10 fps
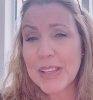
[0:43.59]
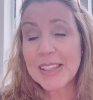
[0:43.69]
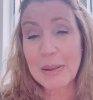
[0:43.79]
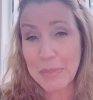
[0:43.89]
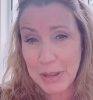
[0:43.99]

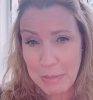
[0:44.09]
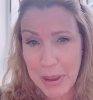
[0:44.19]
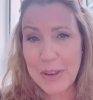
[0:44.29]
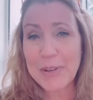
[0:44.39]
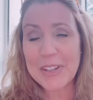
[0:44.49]
Something
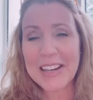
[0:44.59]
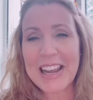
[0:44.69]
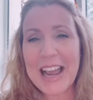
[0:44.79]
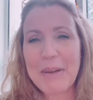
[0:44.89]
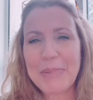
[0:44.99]
better is gonna
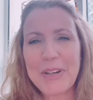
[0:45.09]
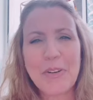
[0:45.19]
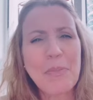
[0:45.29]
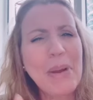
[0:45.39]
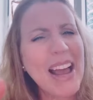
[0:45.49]
happen.
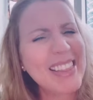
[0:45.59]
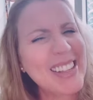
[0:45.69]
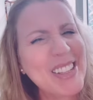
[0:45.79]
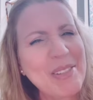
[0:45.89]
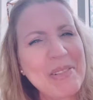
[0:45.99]
Your path
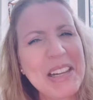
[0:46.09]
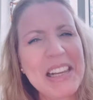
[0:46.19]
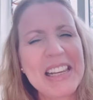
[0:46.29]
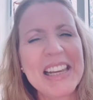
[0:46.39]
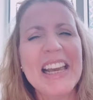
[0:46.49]
is
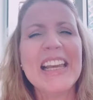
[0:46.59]
unique.